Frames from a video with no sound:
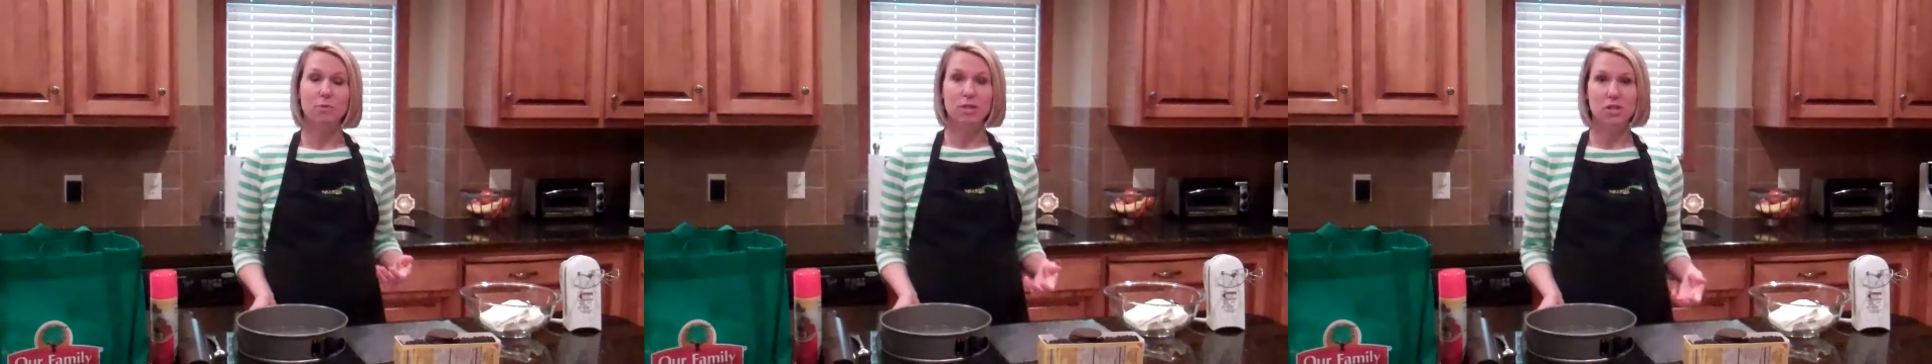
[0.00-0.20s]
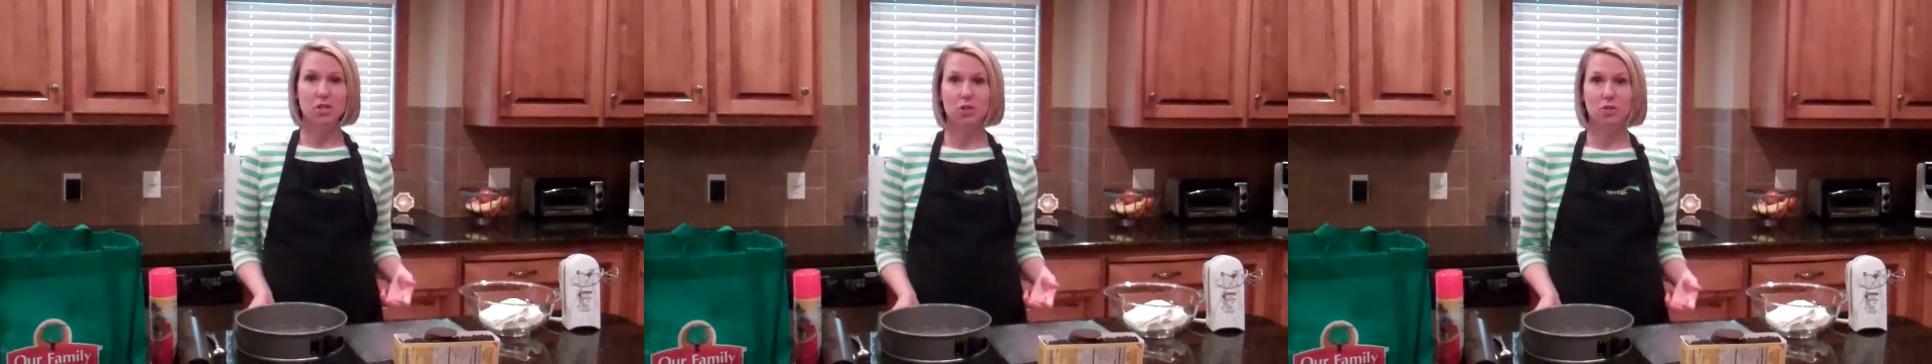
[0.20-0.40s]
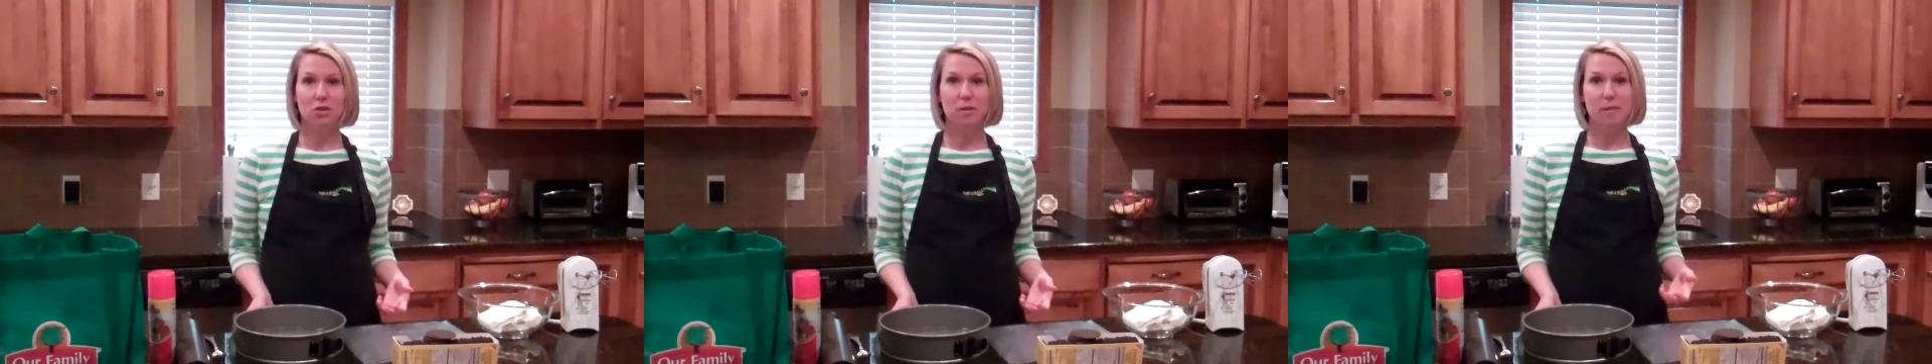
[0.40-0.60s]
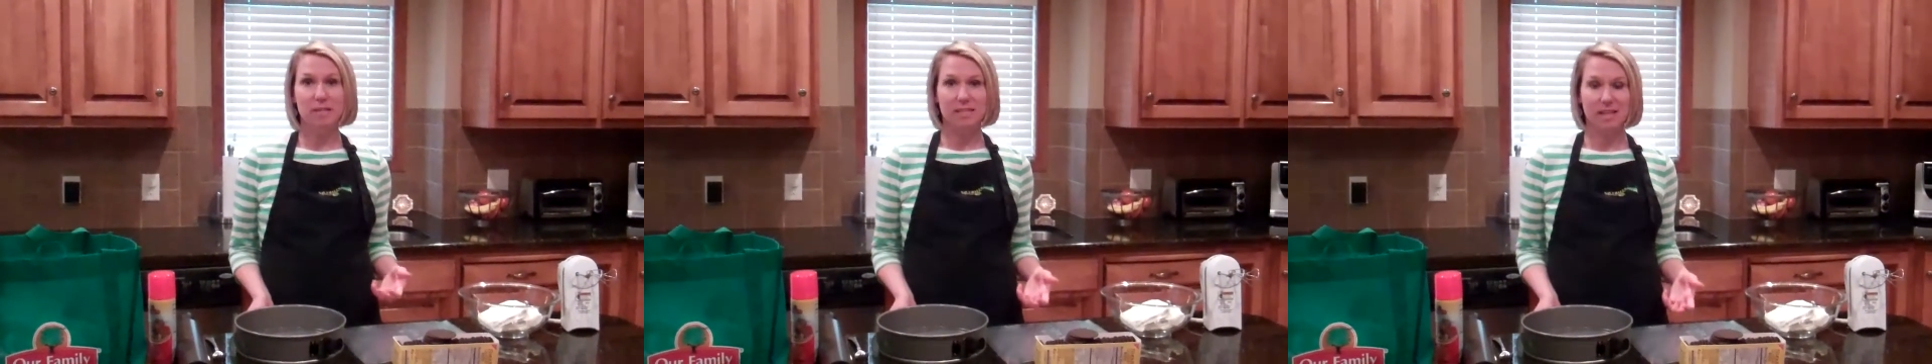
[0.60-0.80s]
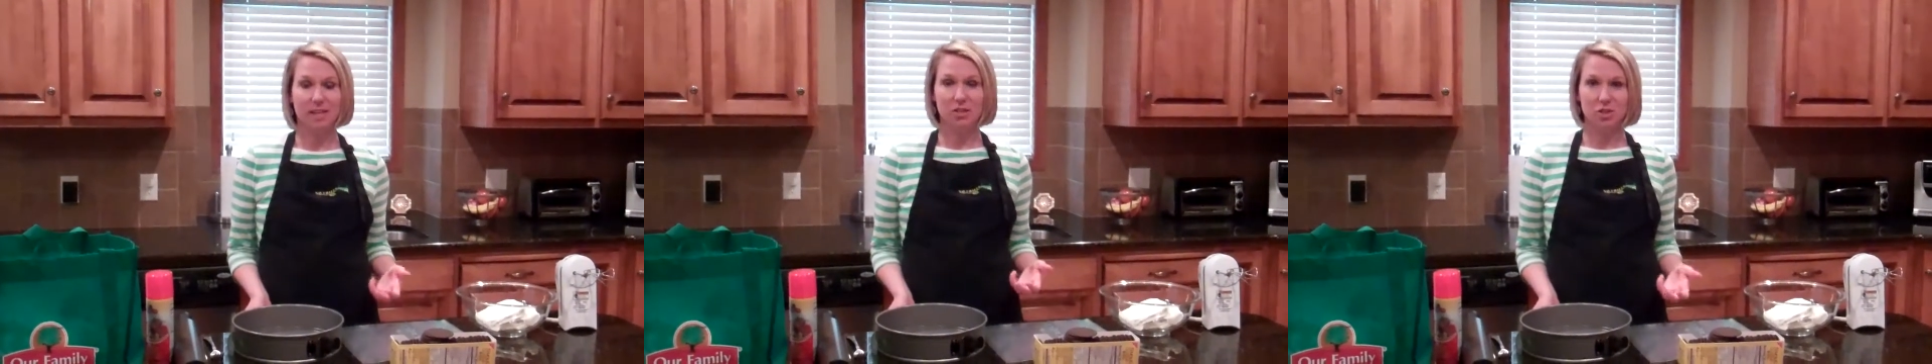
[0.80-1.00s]
rich and creamy
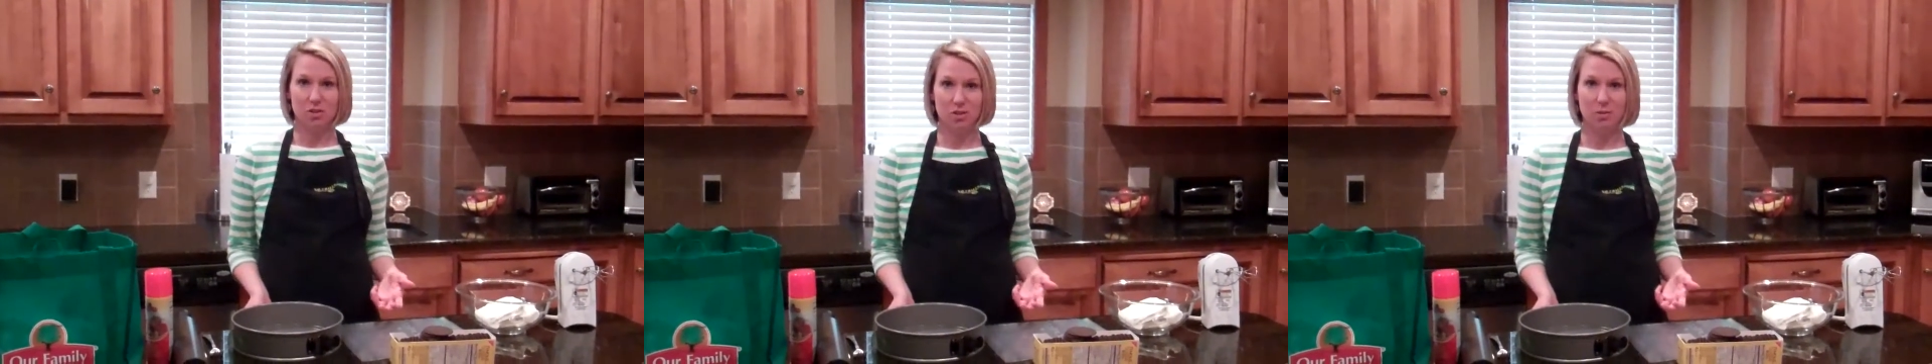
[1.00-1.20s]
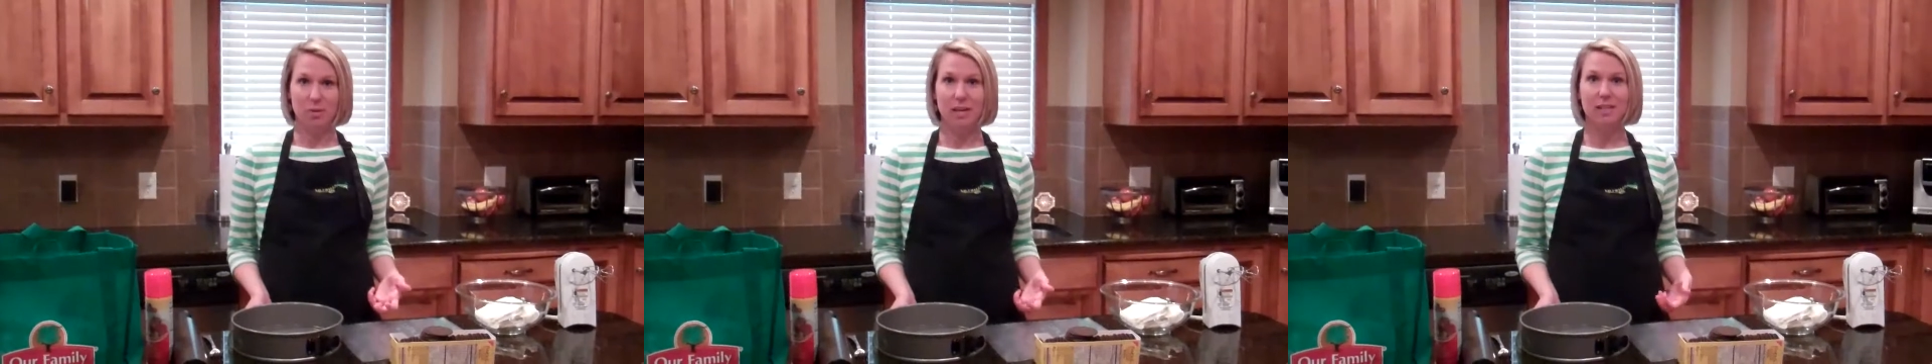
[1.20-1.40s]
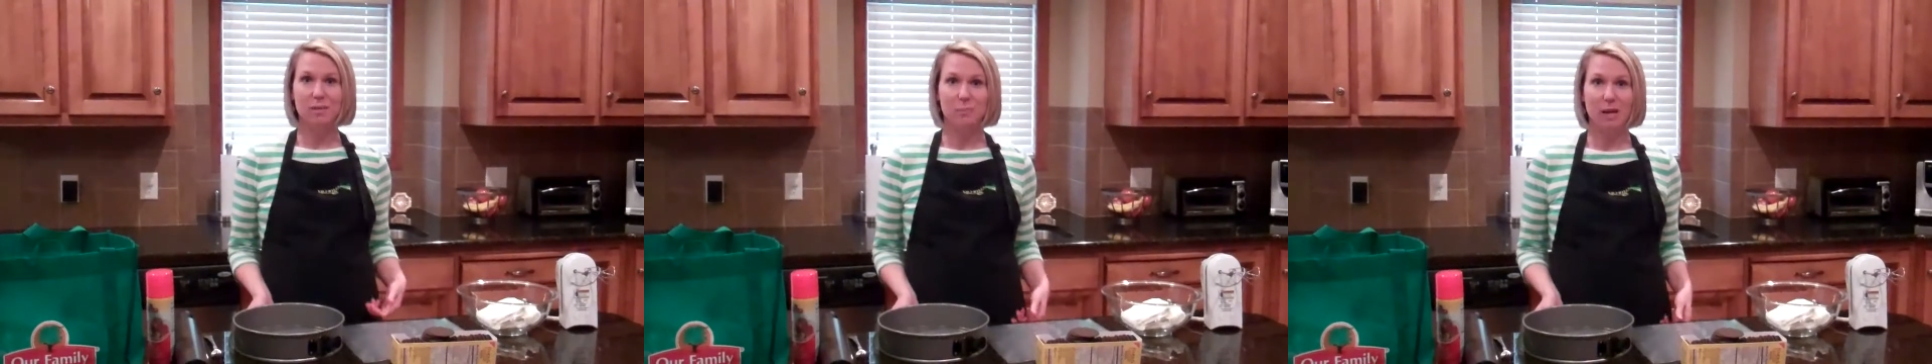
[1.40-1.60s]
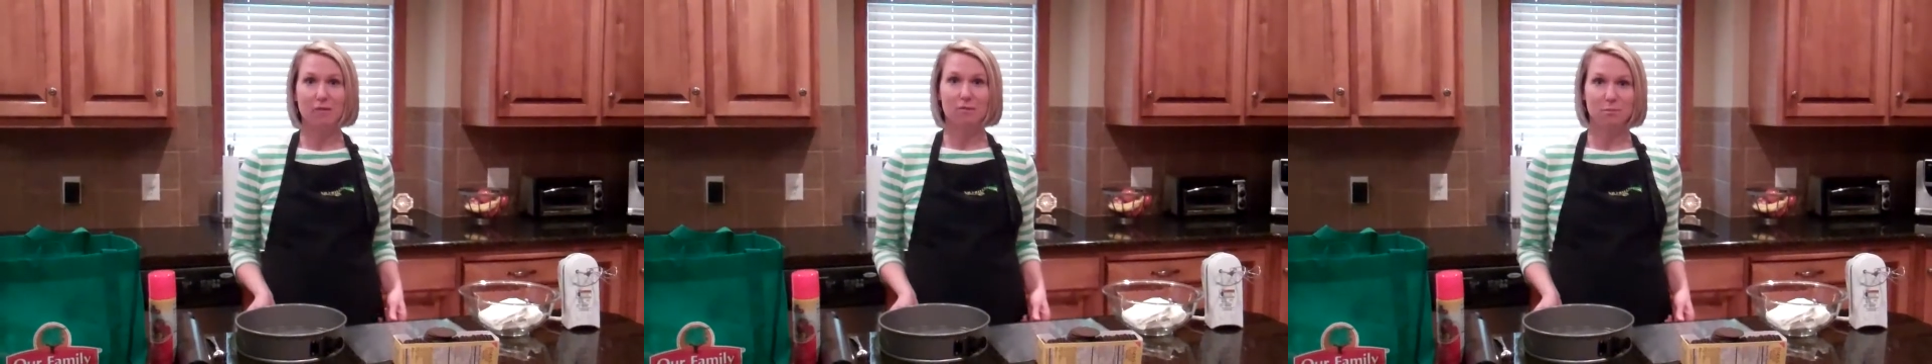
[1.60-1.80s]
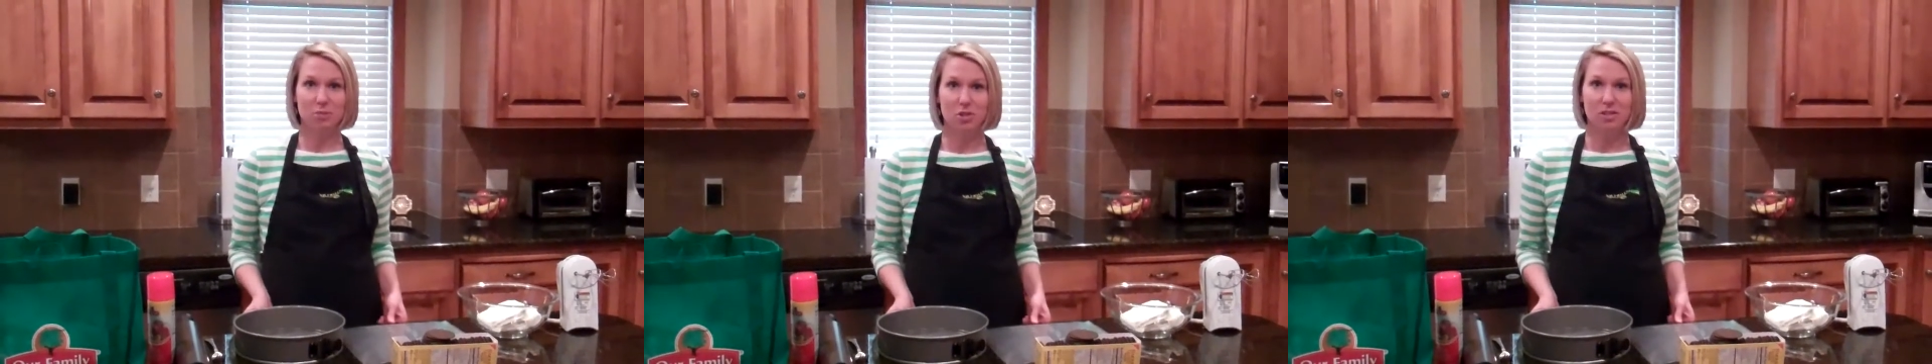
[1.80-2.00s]
texture that we
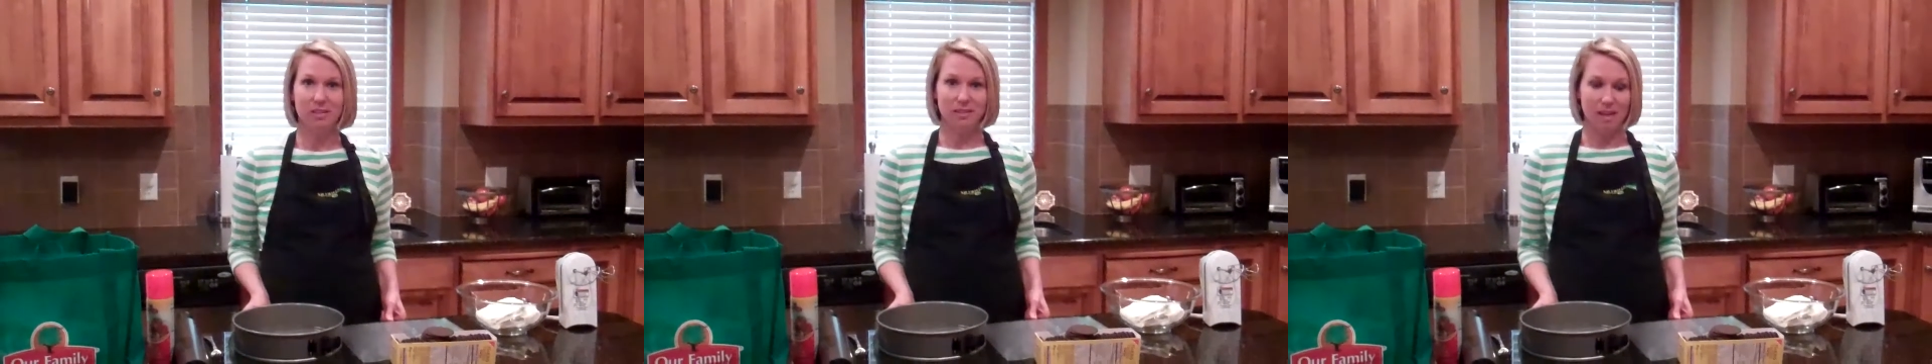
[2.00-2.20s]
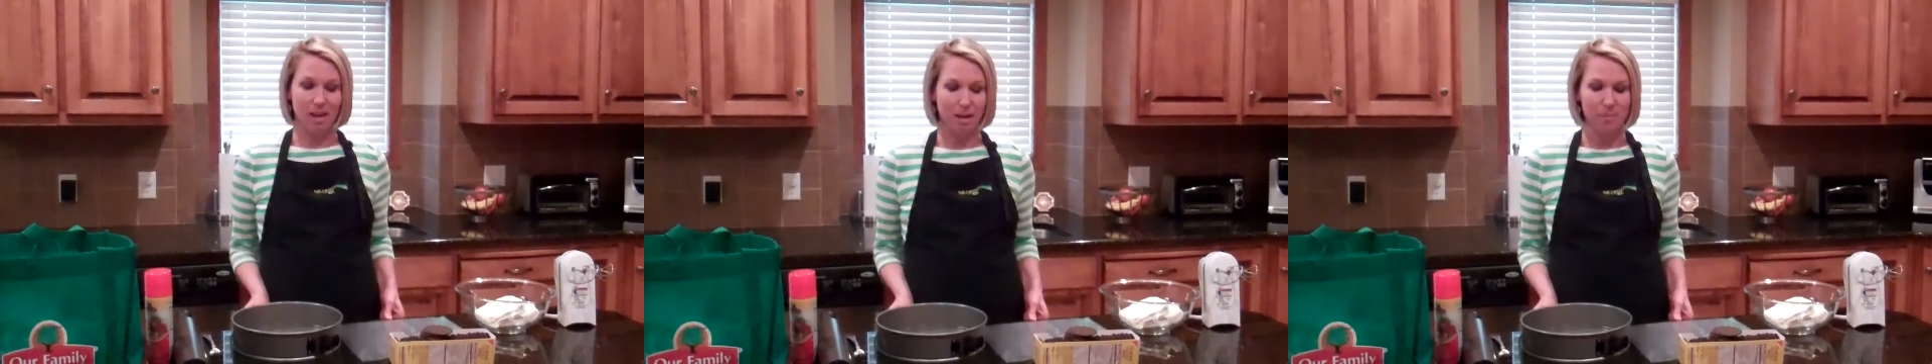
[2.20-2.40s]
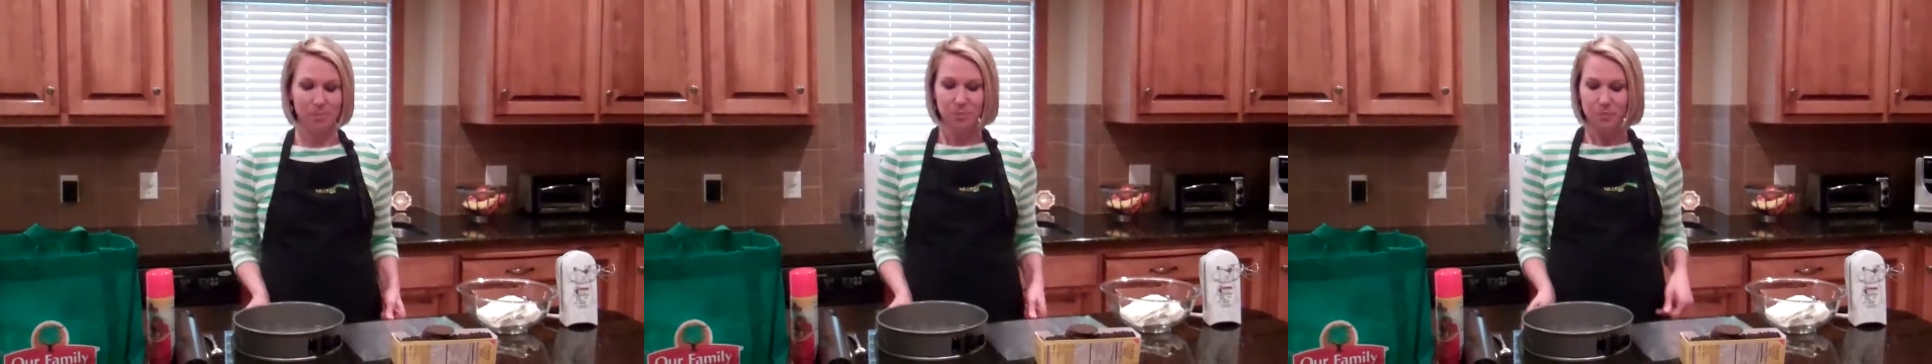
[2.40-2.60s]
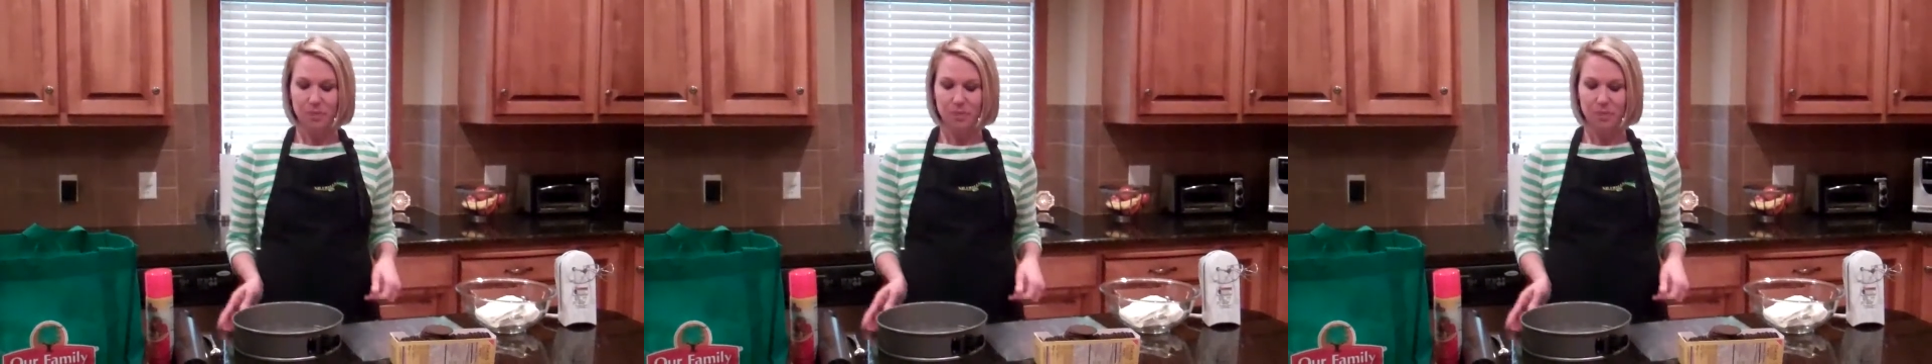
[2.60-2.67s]
expect from cheesecake.